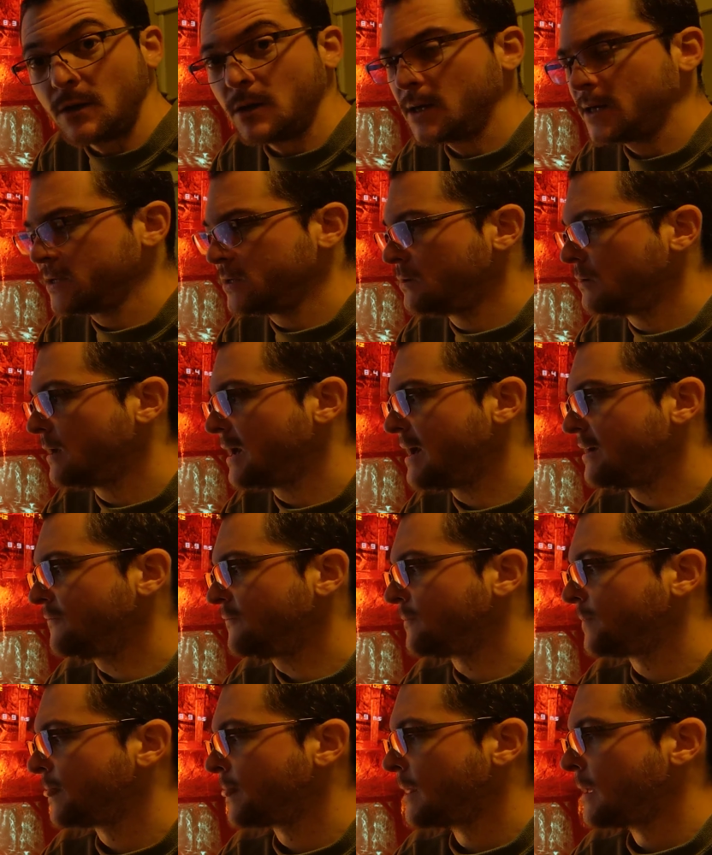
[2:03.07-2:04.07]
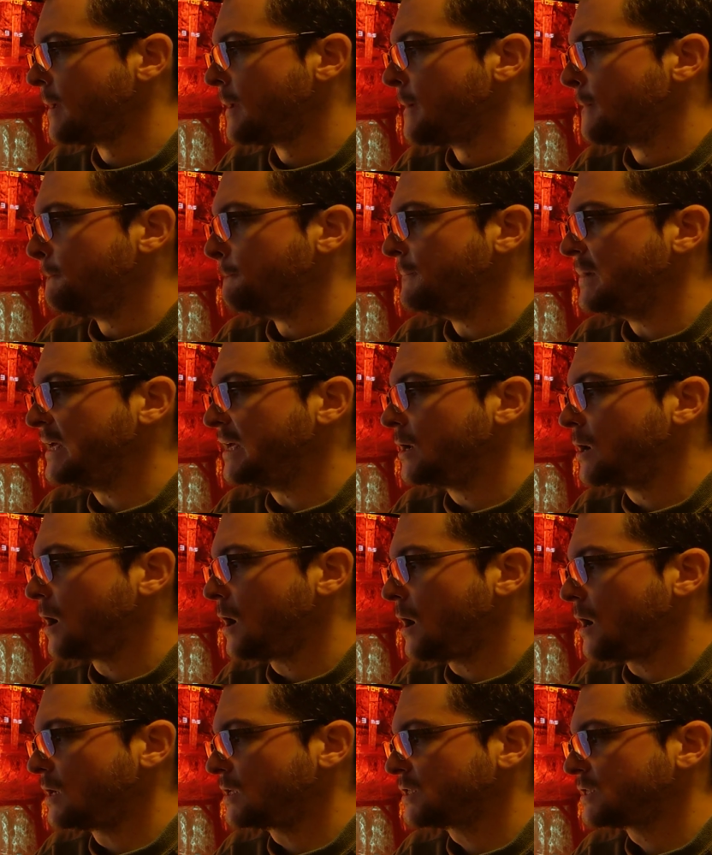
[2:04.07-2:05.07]
OLED you have,
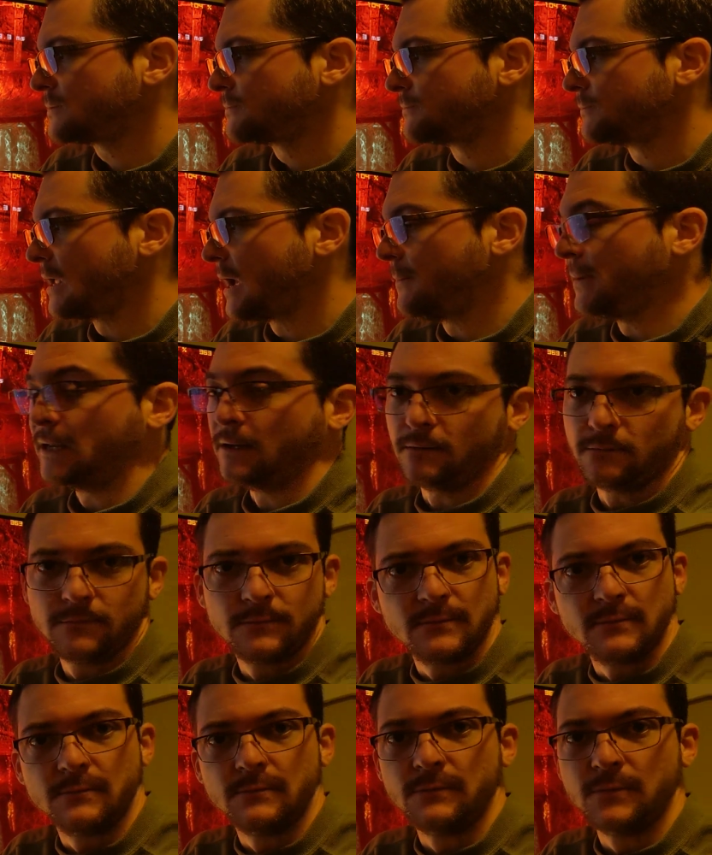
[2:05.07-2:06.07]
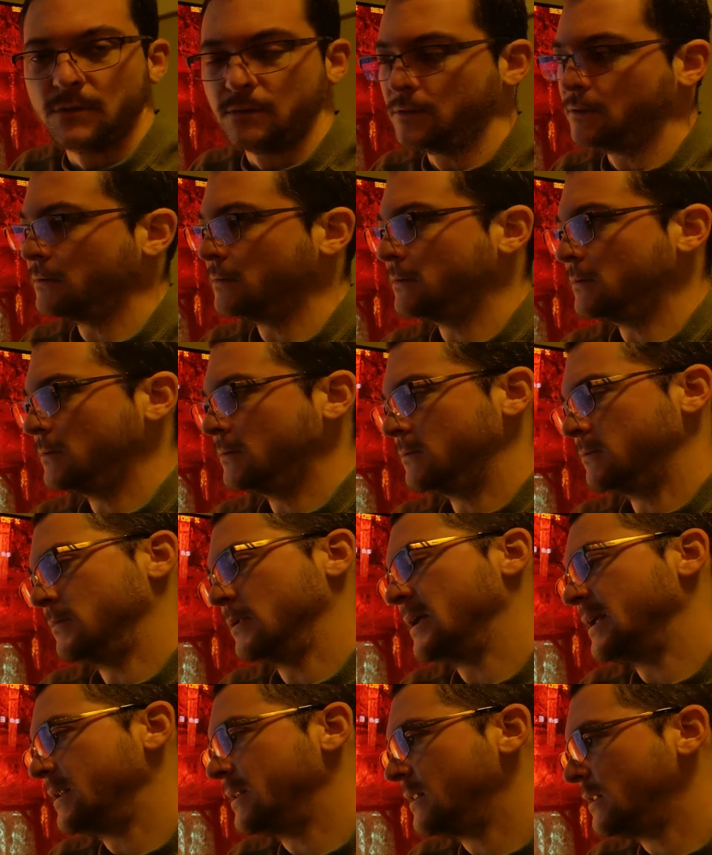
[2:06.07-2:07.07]
because, I mean,
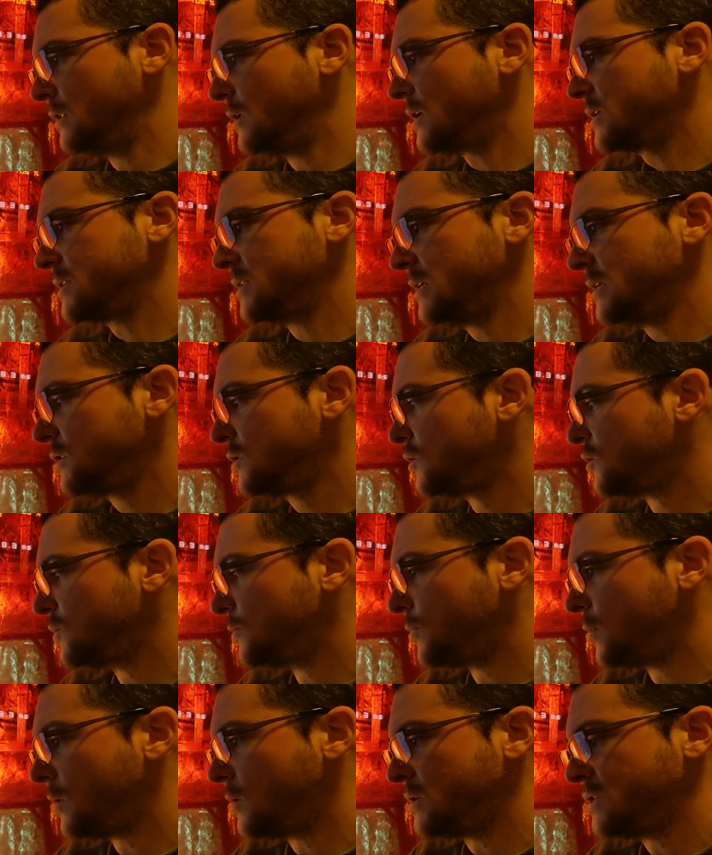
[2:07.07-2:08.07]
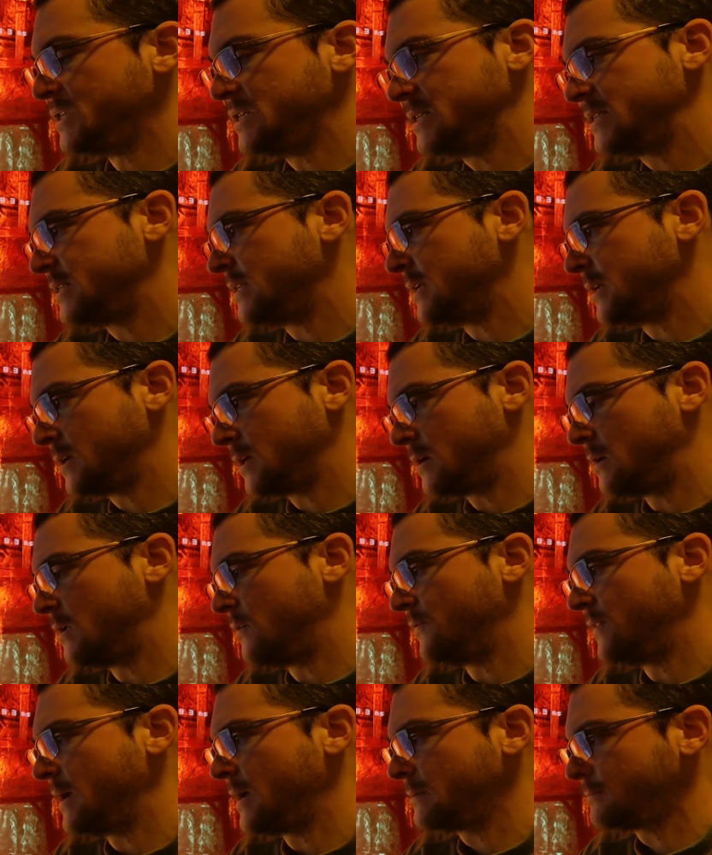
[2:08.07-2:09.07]
it does need to support G-Sync and all
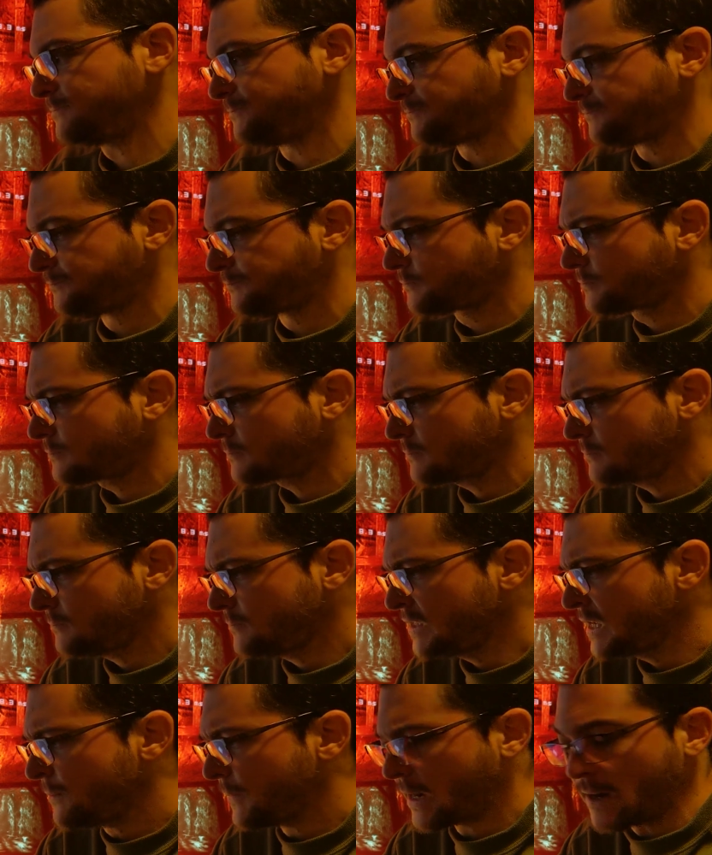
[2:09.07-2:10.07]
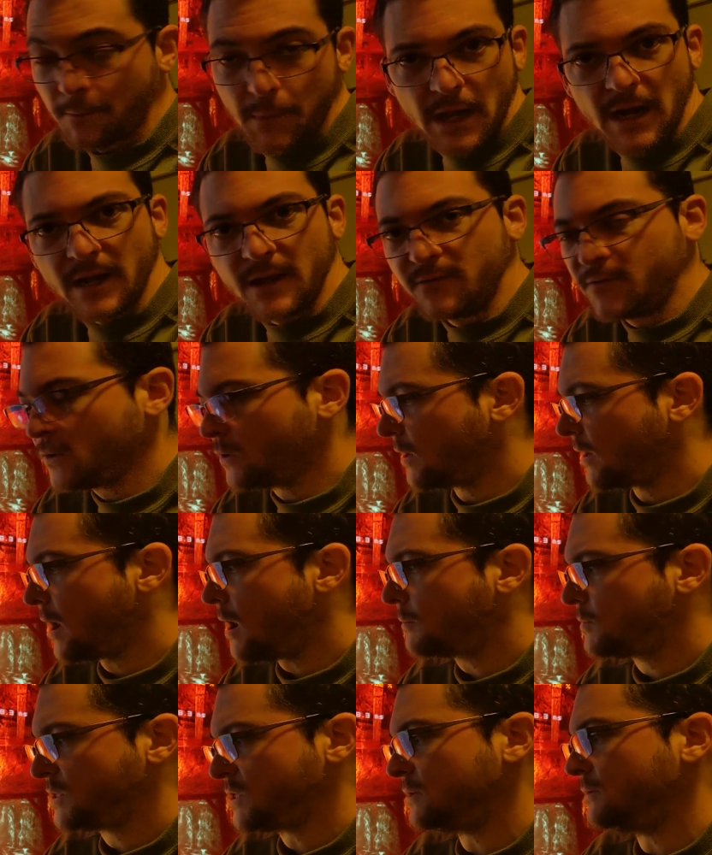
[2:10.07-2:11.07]
of that. But I'm gonna give you an
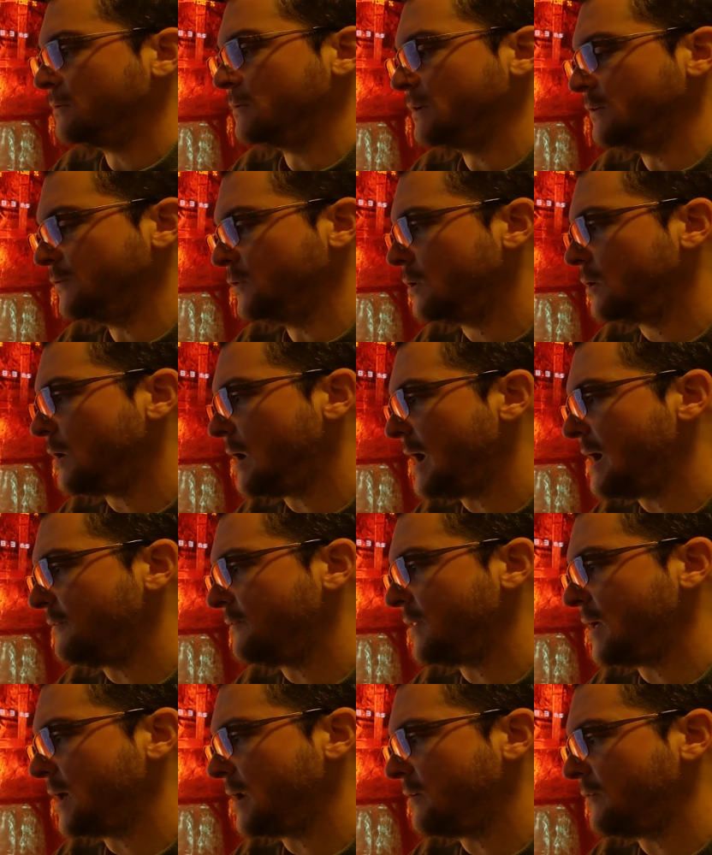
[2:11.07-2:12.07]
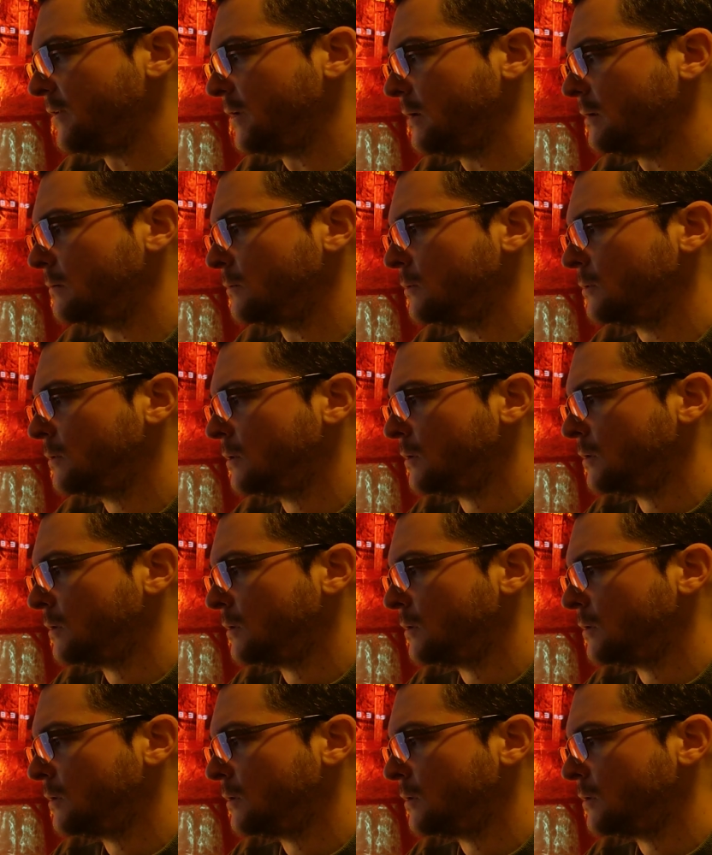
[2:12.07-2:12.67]
option if you don't have that available.